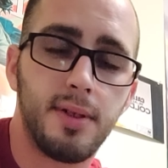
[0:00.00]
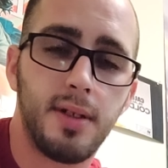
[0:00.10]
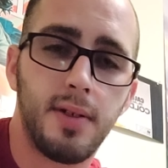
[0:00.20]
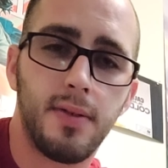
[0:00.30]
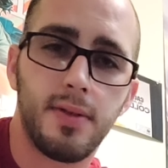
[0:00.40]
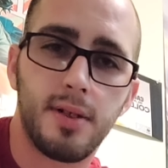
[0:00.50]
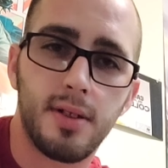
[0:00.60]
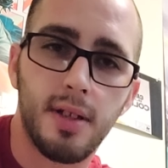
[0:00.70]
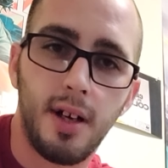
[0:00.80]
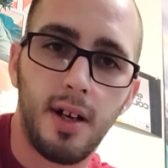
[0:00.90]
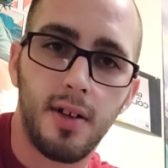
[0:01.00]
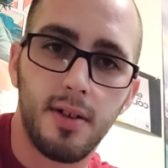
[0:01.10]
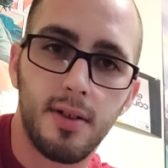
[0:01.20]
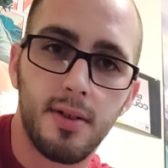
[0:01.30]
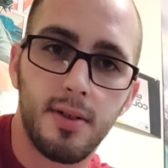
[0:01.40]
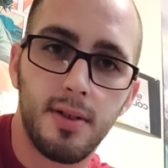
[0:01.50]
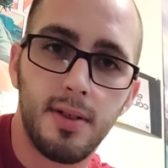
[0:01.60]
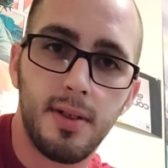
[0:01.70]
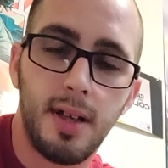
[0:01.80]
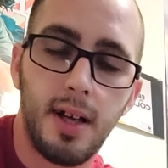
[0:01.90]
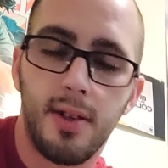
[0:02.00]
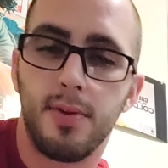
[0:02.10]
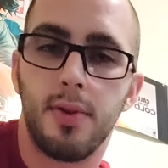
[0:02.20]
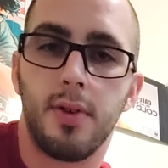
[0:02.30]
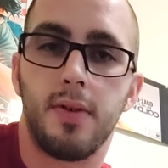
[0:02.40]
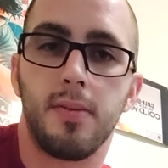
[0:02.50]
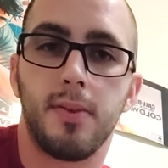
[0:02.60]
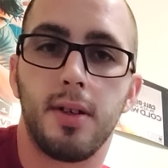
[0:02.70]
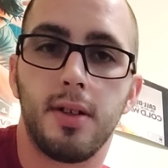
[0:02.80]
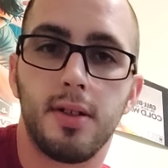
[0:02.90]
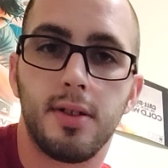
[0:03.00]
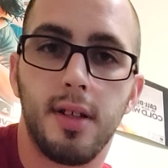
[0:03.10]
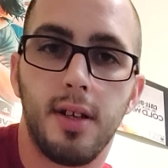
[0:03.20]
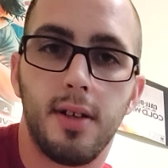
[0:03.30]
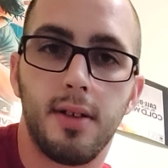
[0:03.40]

If it's $1, I don't know if I'm going to list that.